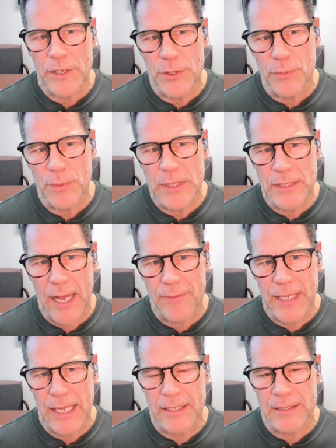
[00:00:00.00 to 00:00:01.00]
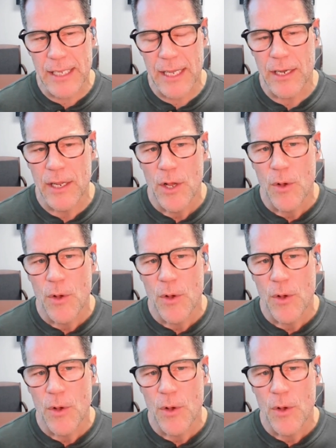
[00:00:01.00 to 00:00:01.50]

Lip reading: you went to Afghanistan,